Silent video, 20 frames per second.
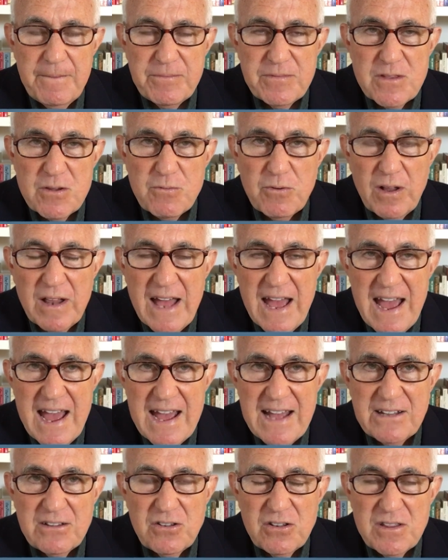that will
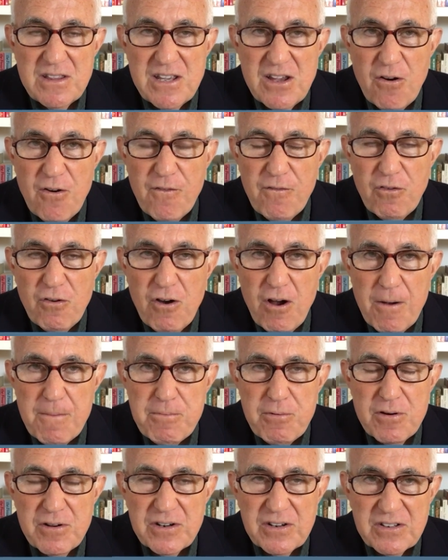add to the overall
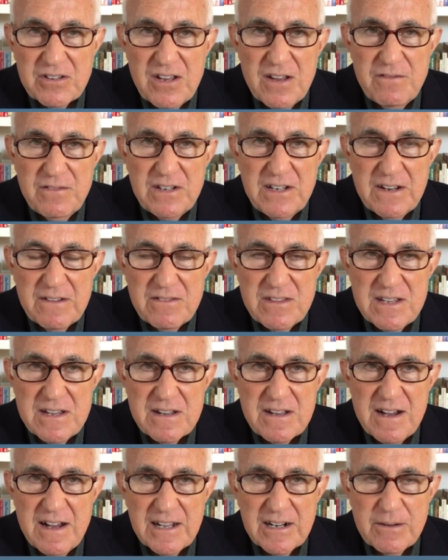productivity of the
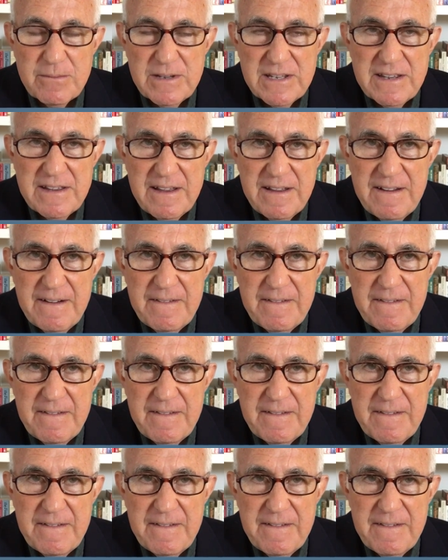economy